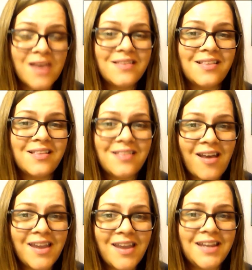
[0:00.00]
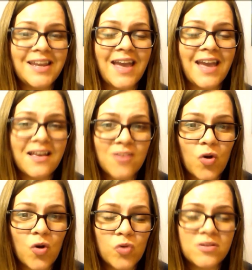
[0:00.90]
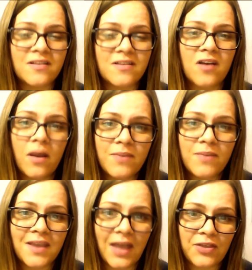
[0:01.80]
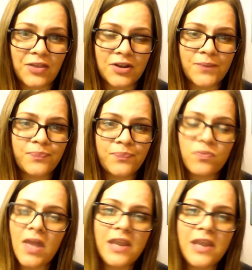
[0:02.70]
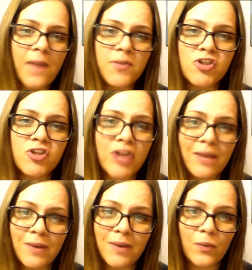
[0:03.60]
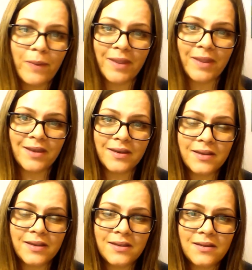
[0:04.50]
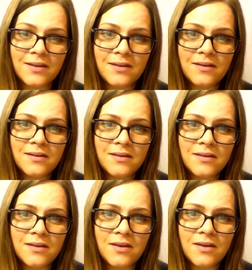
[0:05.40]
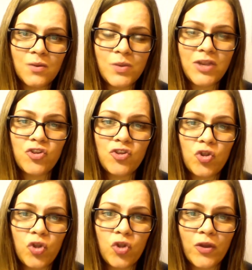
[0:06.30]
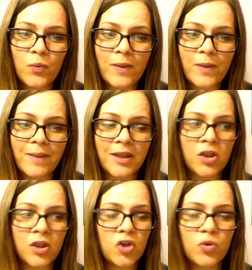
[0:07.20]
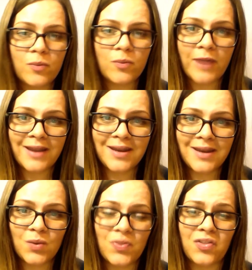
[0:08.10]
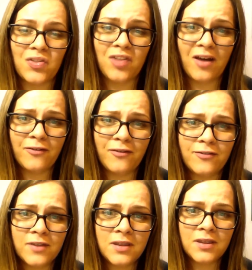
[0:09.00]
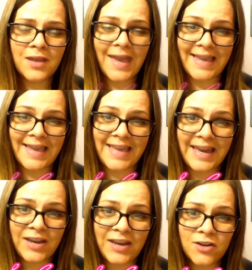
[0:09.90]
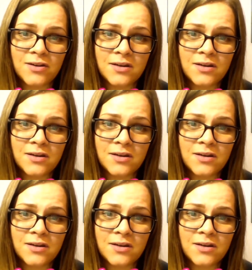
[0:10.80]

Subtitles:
Society as a whole needs to come together and not be shaming women. We need to look at women who are pregnant with love and care